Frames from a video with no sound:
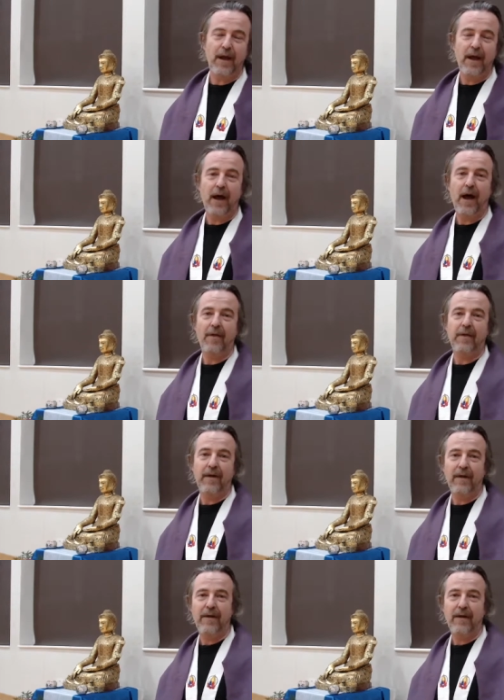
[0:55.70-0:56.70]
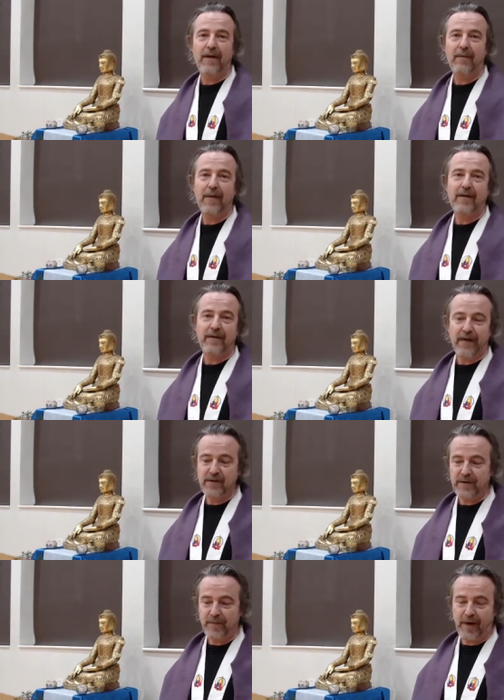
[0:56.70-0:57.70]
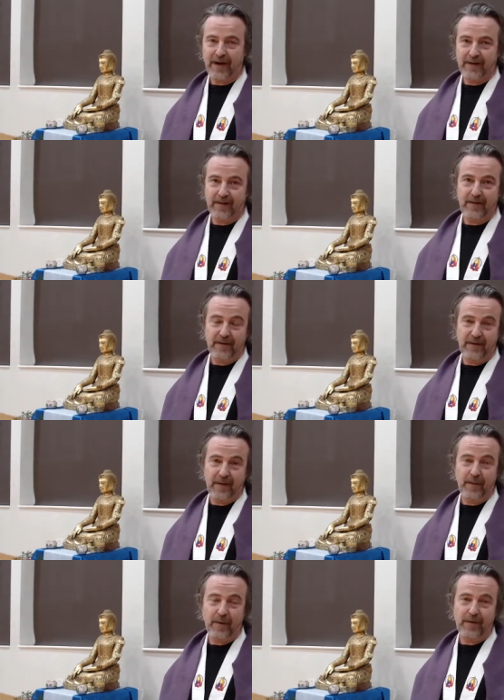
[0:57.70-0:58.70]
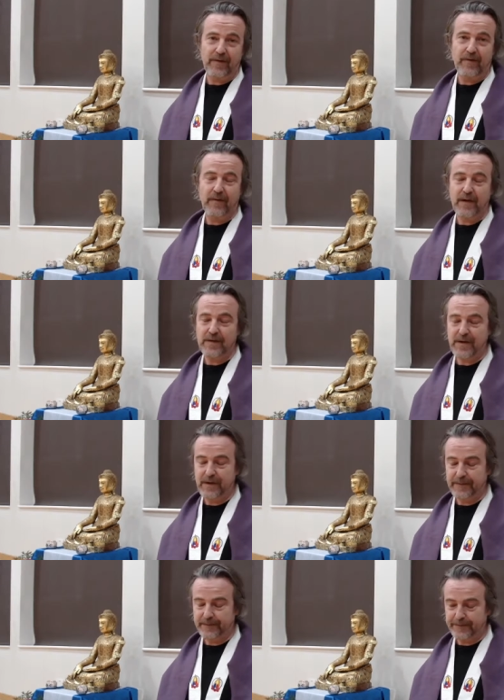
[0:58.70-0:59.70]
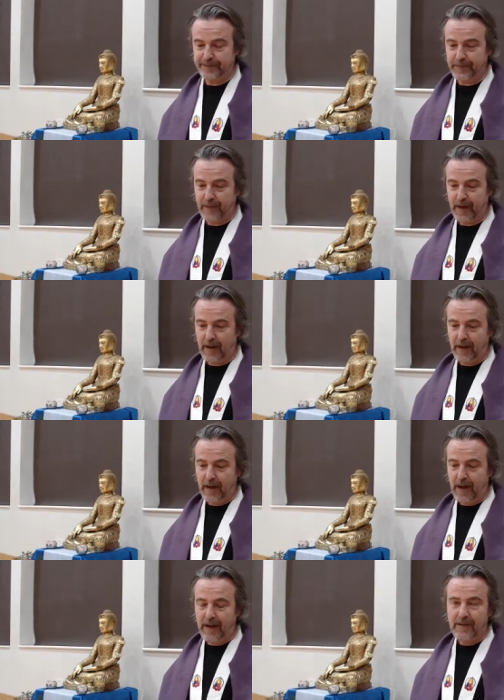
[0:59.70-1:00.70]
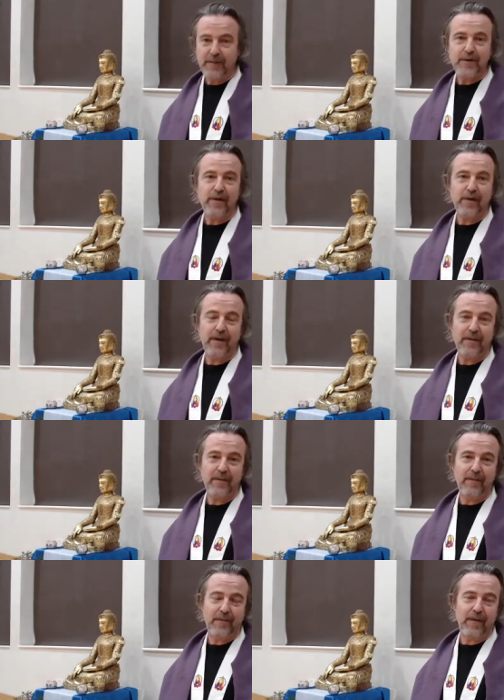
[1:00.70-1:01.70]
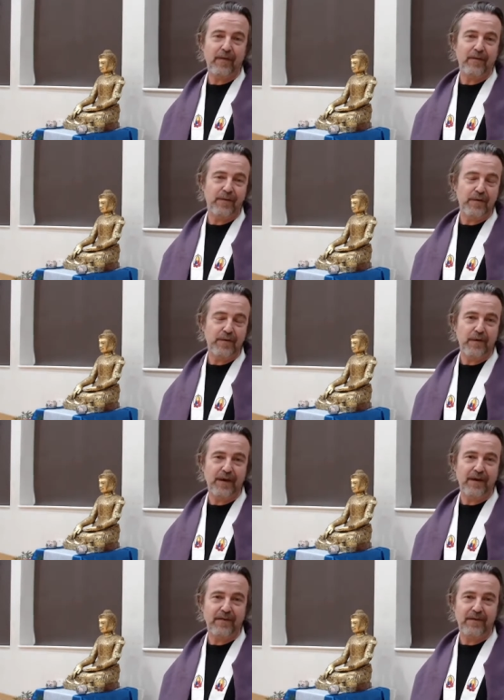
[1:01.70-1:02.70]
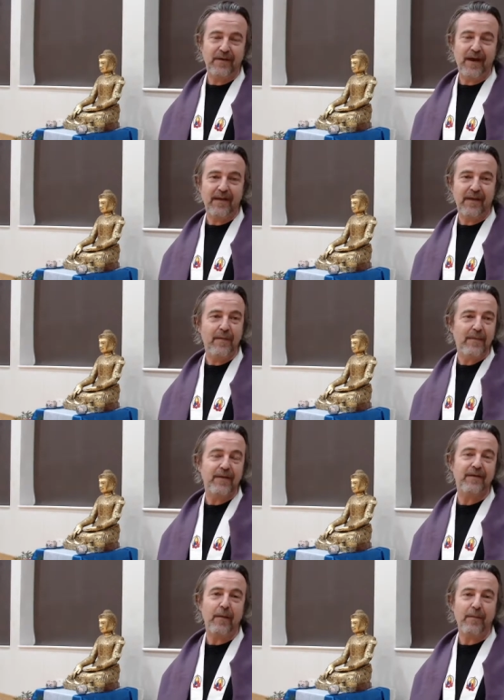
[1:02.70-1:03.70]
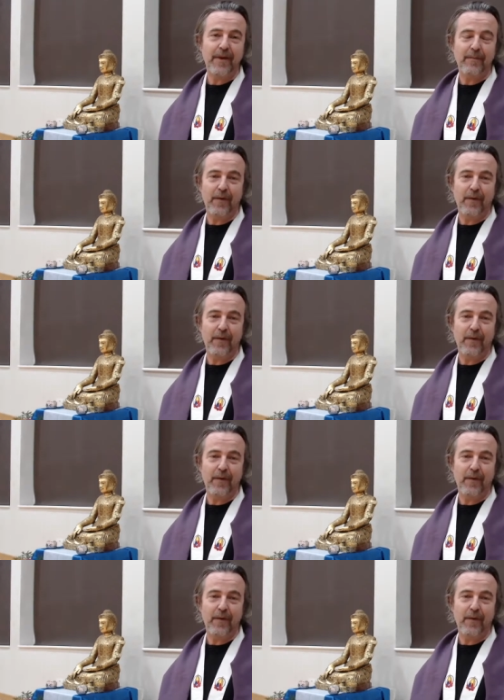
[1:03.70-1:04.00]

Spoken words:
other meditation practices in the Buddhist tradition. And I'm sure that those of you joining us today, there may be some people